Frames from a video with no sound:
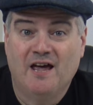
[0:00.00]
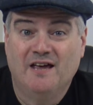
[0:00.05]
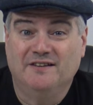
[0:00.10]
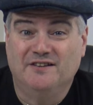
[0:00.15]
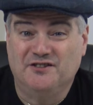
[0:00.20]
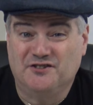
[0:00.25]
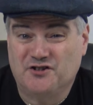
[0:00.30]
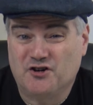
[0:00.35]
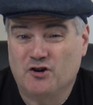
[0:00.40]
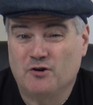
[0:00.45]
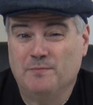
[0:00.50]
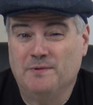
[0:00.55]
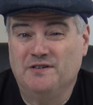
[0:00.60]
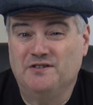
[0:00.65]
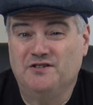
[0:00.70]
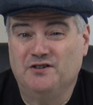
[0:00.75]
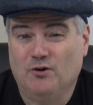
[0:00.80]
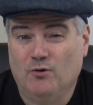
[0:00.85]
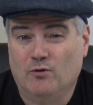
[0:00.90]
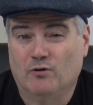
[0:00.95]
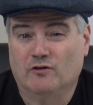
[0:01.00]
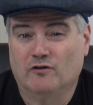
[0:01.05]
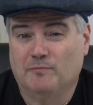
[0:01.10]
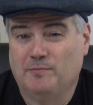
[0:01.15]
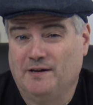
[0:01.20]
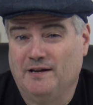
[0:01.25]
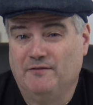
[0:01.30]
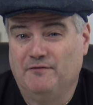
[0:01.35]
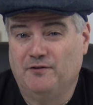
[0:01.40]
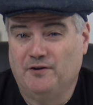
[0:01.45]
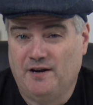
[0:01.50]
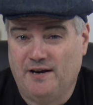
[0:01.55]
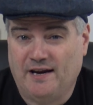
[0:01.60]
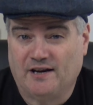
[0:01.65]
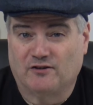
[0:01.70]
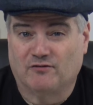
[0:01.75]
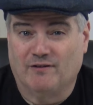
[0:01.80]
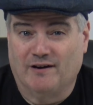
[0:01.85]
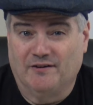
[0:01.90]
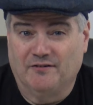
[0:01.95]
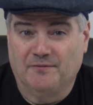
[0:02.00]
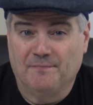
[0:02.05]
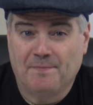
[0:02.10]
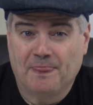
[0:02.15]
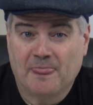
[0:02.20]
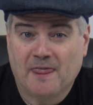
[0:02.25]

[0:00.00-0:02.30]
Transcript: determines the order of play for the next round.